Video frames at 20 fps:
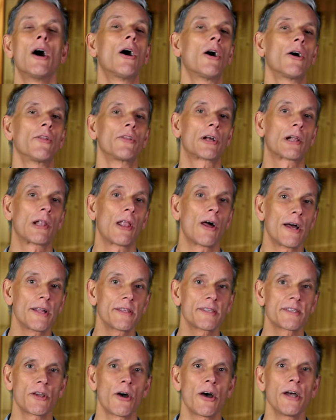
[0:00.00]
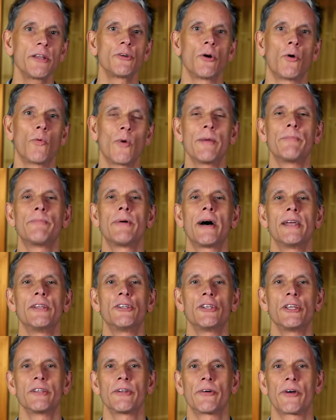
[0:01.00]
On the client side, your web page
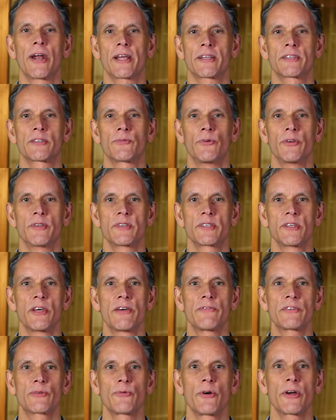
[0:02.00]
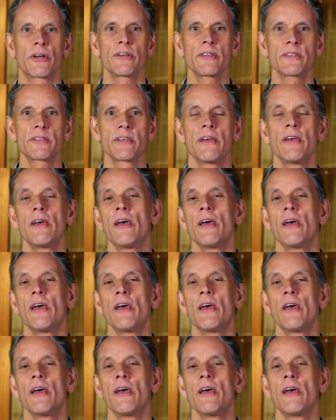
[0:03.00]
interacts with service workers,